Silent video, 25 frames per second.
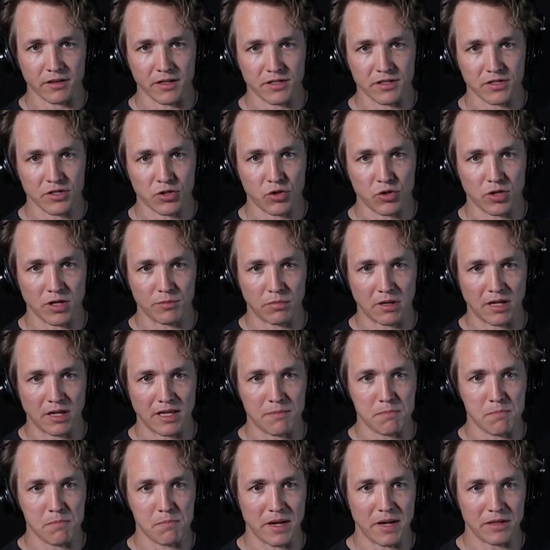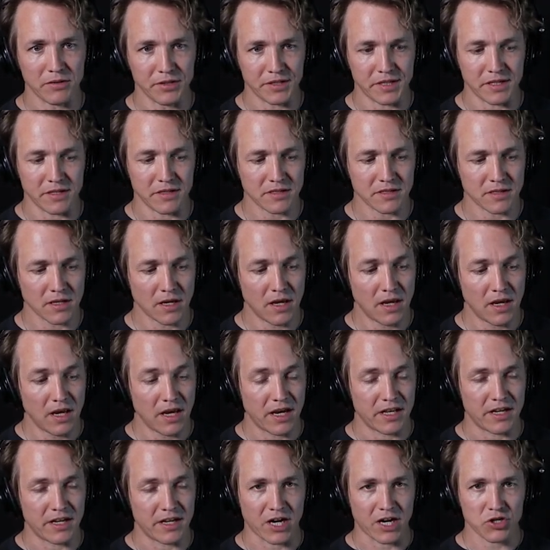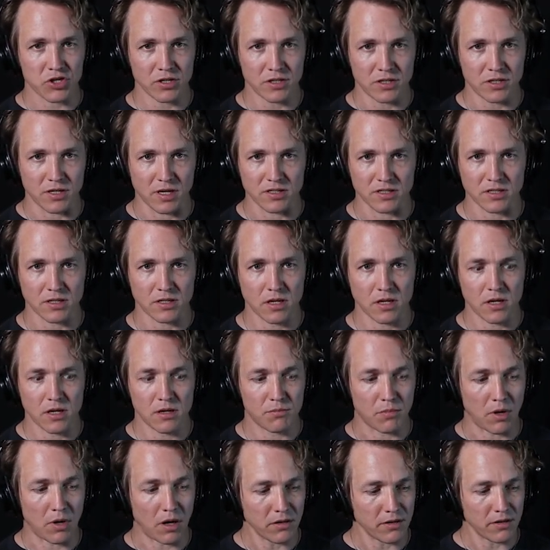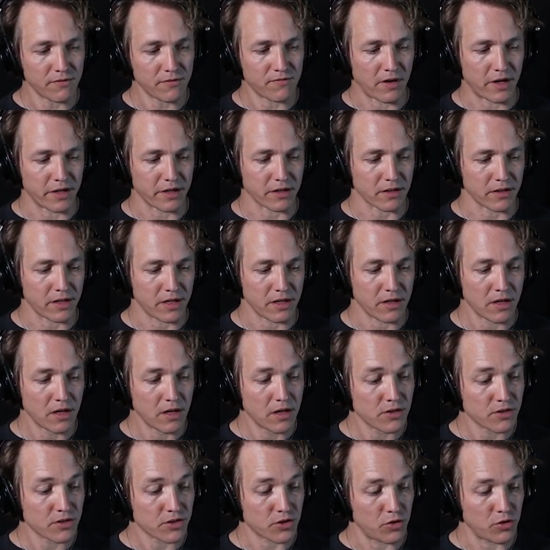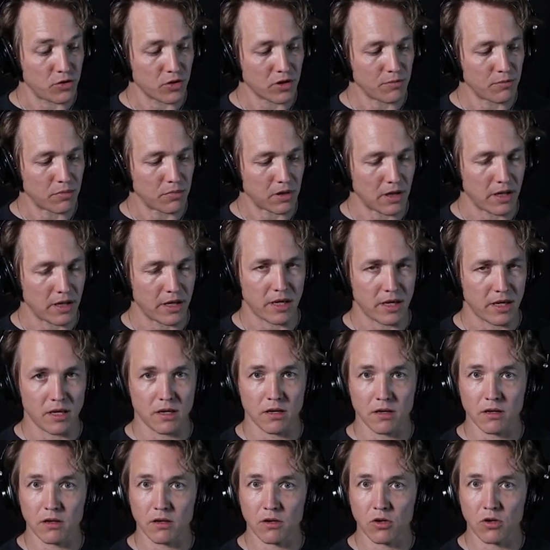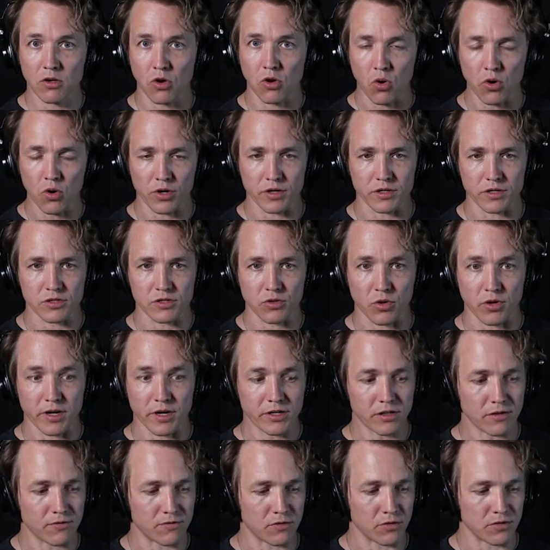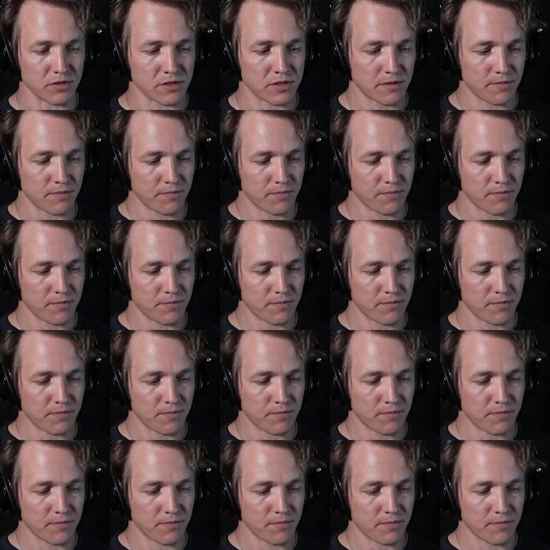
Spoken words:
so you can play melodies, it actually does it polyphonically, so you can play chords or intervals.